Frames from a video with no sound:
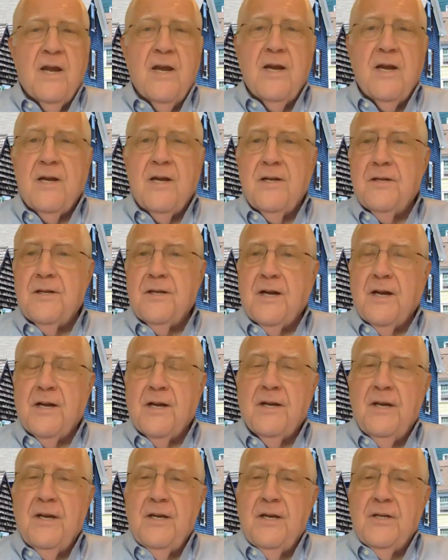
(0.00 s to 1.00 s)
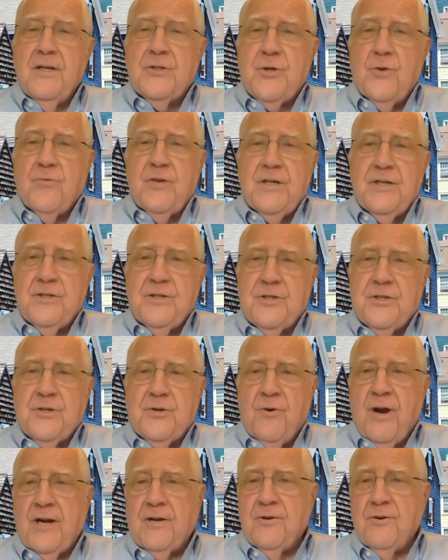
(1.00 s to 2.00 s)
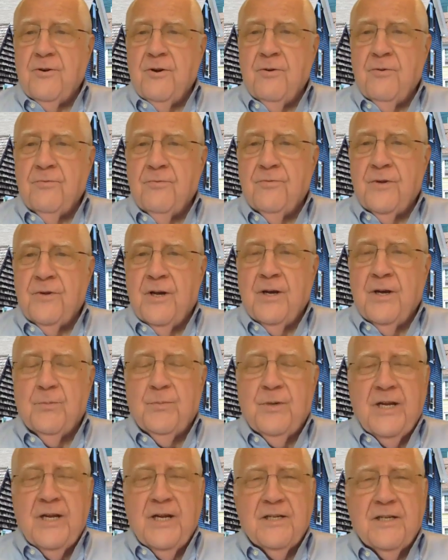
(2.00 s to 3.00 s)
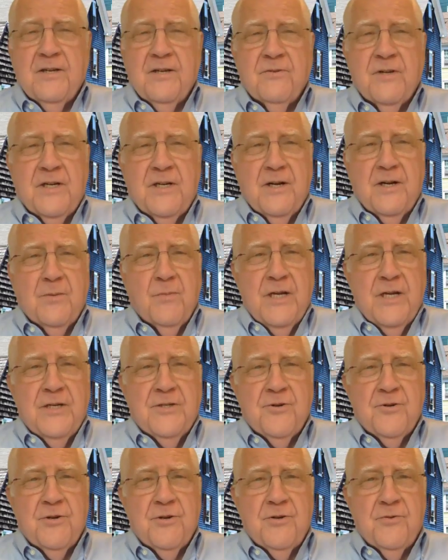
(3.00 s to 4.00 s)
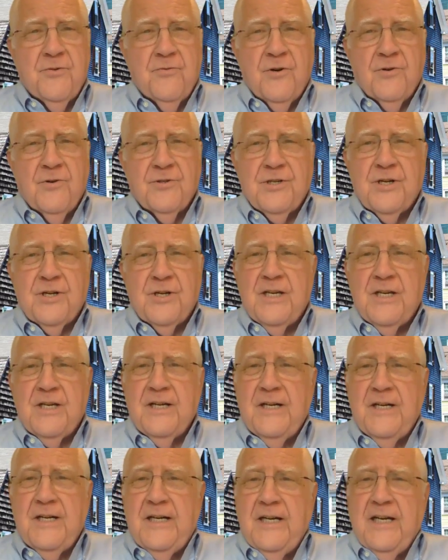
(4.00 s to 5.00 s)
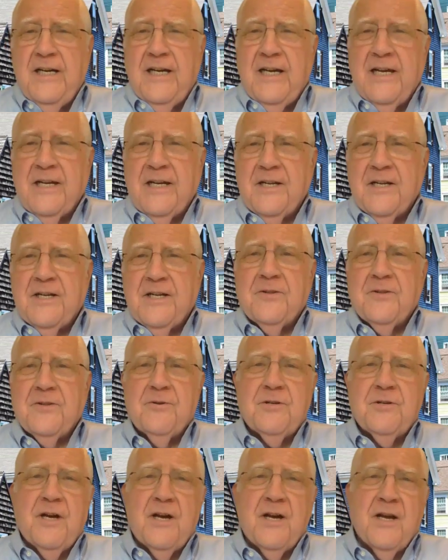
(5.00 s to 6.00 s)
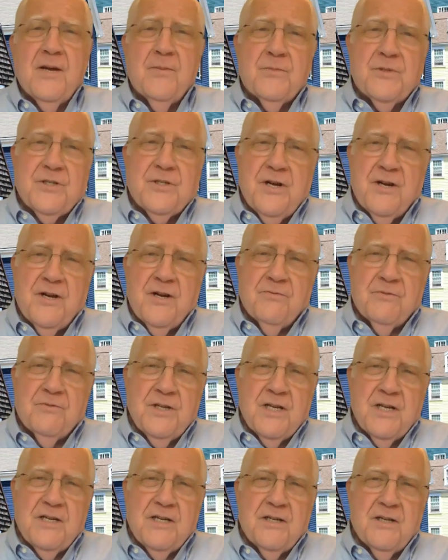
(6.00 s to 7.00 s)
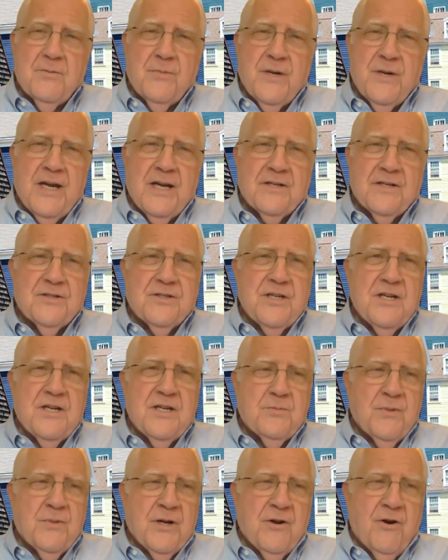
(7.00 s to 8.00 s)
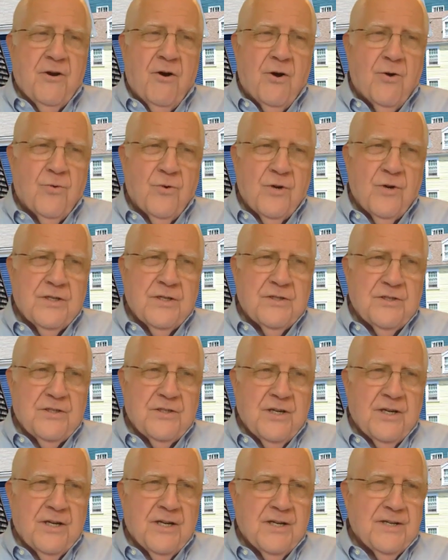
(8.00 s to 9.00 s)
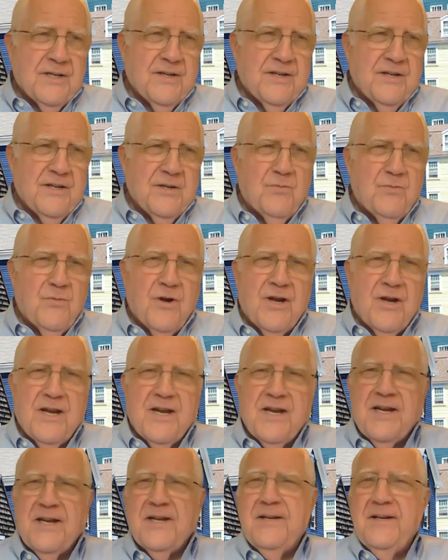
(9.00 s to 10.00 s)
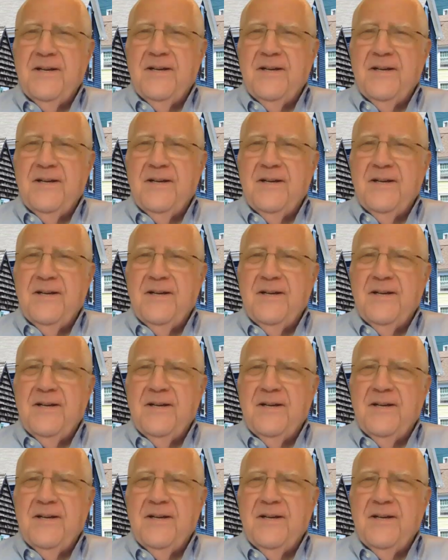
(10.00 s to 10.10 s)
and uh, serving as director of uh, planned giving at a major university, and at other times kind of taking a back seat, but always uh, in my